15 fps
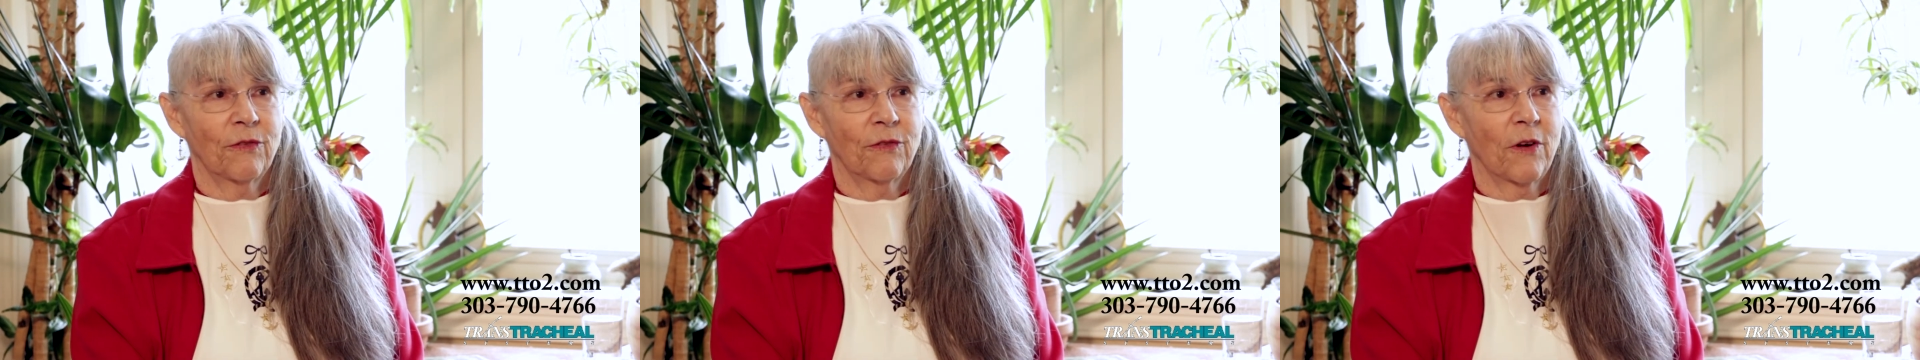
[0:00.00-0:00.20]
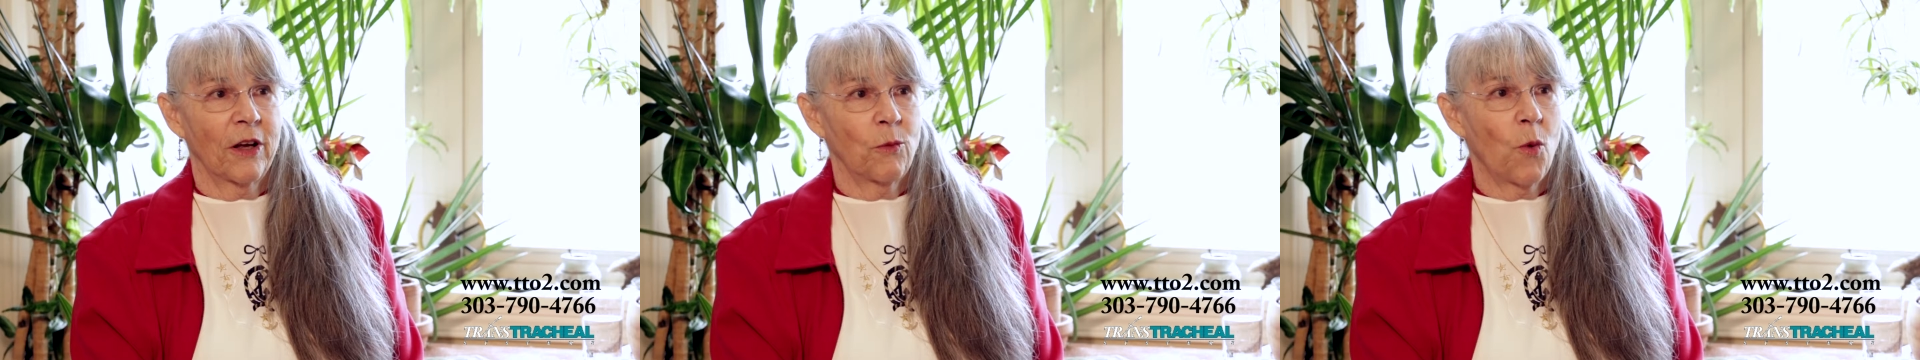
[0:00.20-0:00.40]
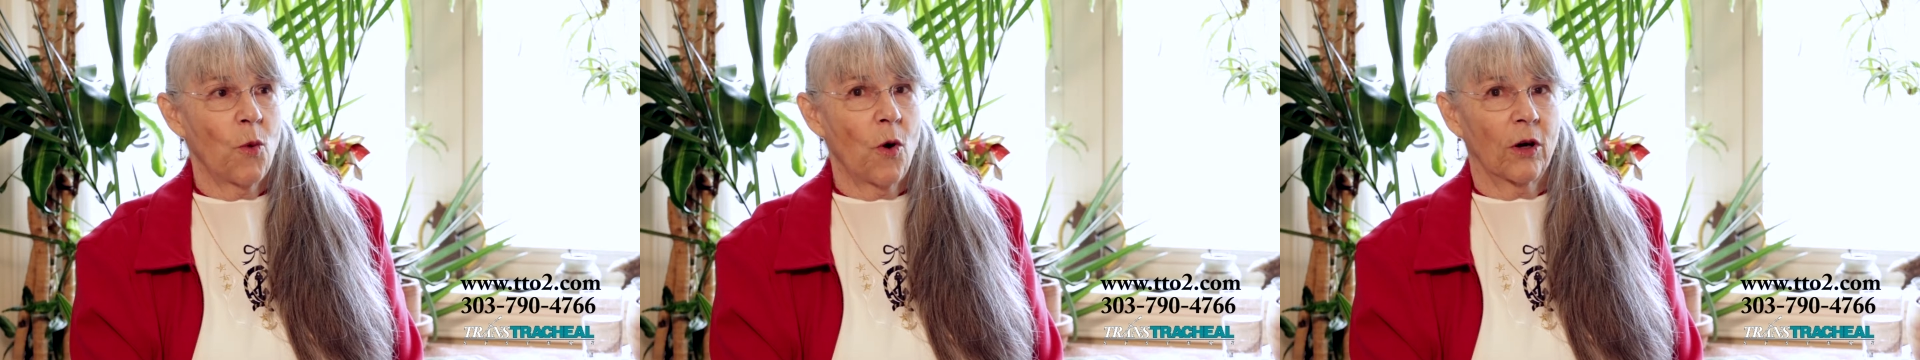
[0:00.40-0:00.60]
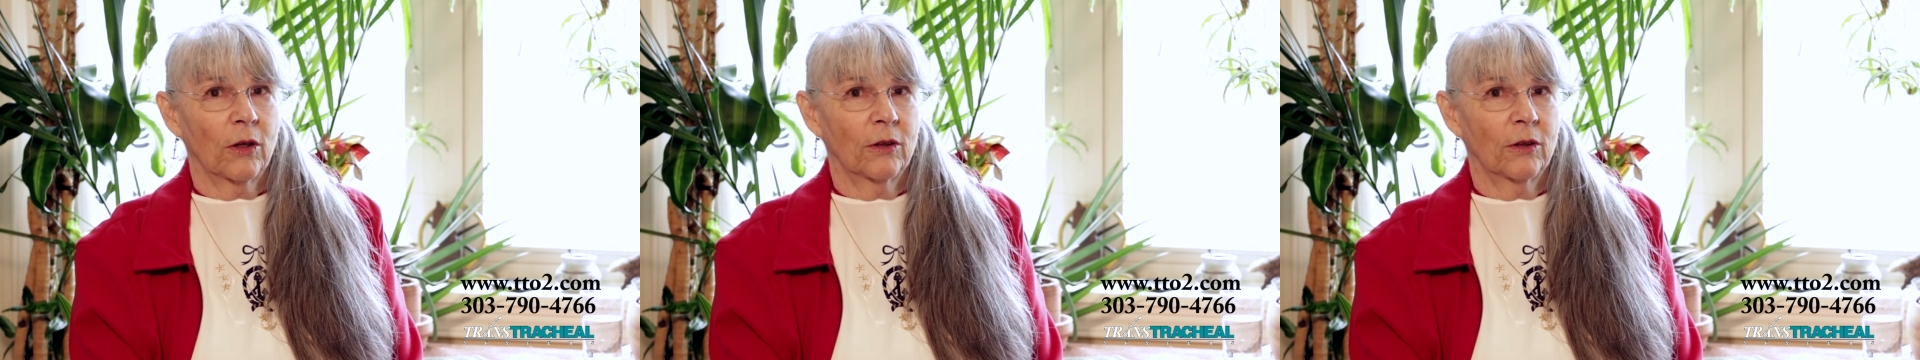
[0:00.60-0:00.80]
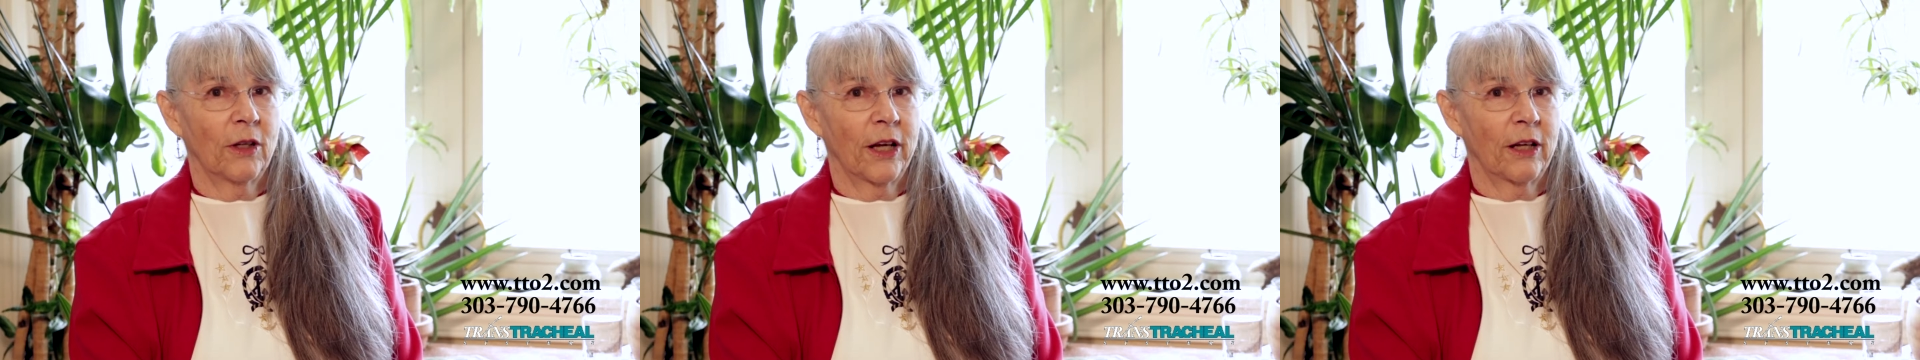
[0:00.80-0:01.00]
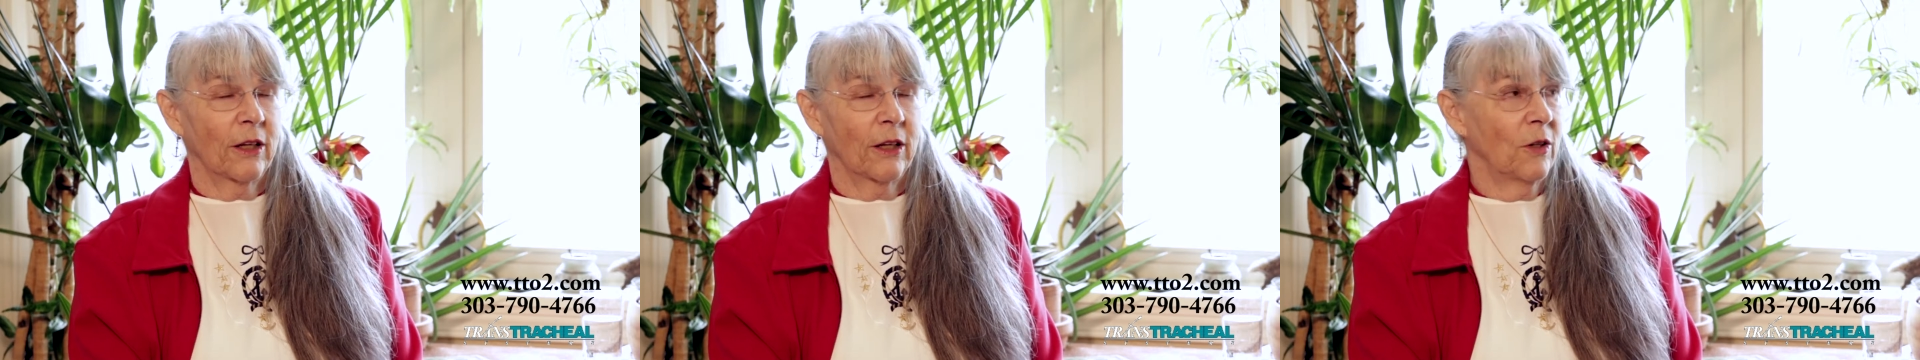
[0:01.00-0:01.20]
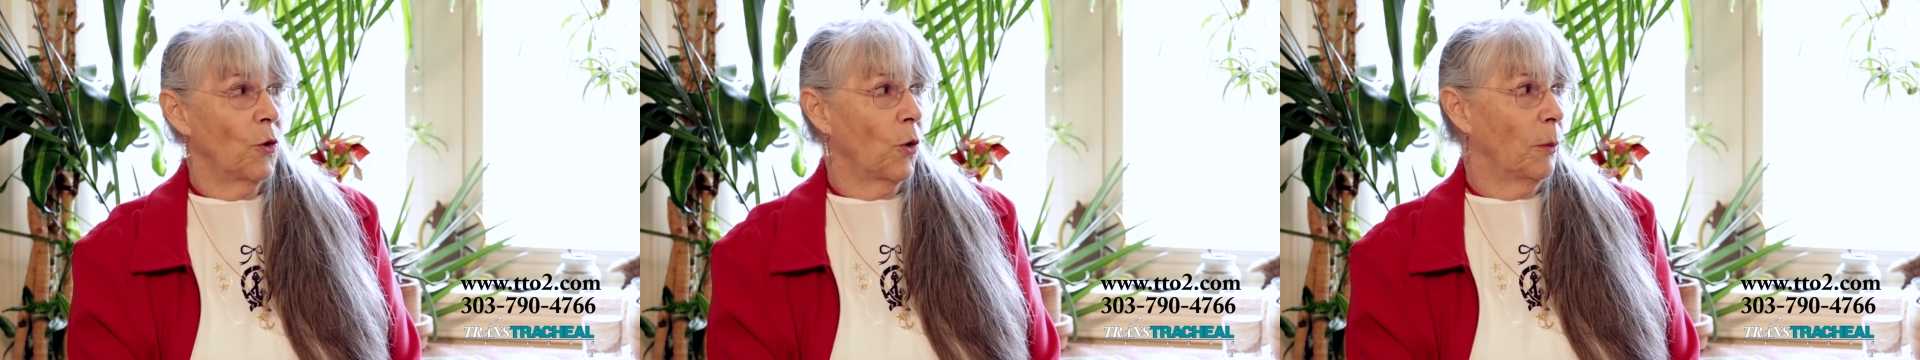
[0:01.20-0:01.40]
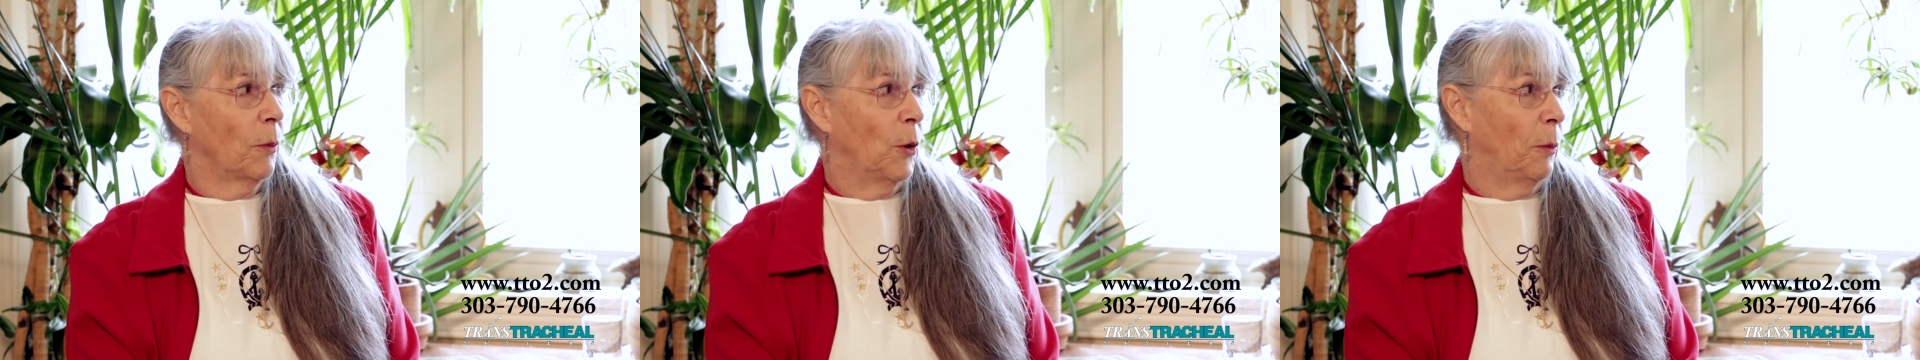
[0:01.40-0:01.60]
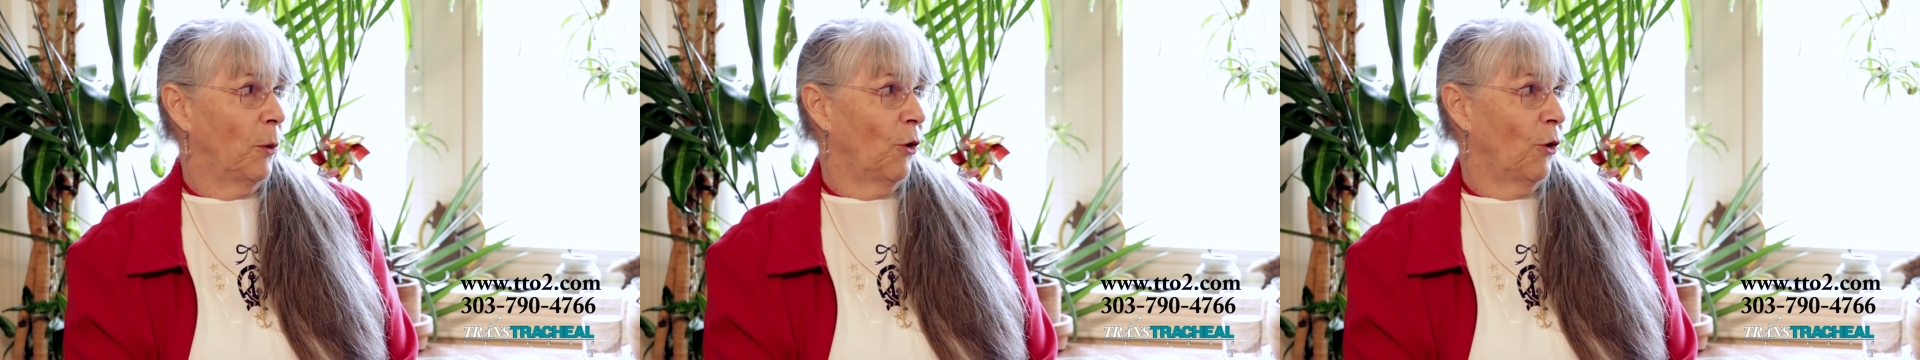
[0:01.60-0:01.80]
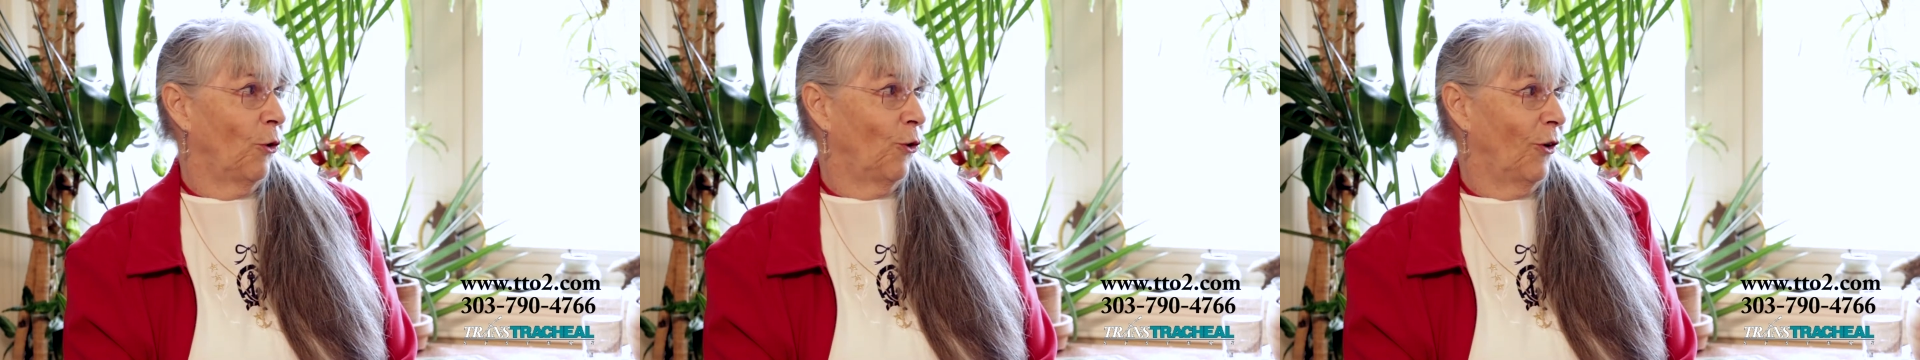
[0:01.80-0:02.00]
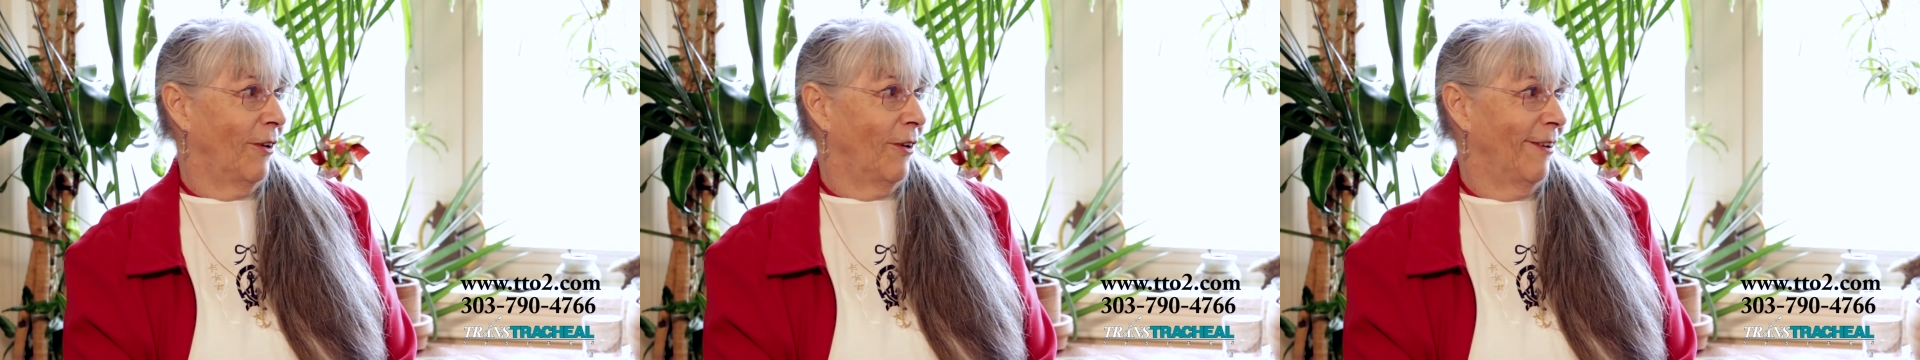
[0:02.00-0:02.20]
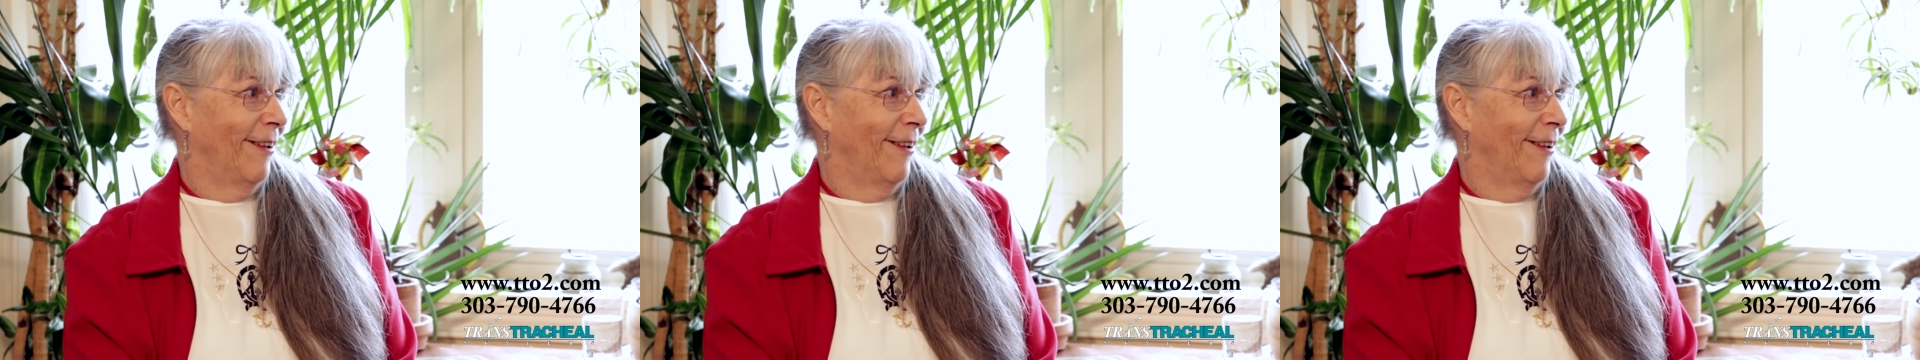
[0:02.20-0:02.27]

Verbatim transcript: I walk like a normal person.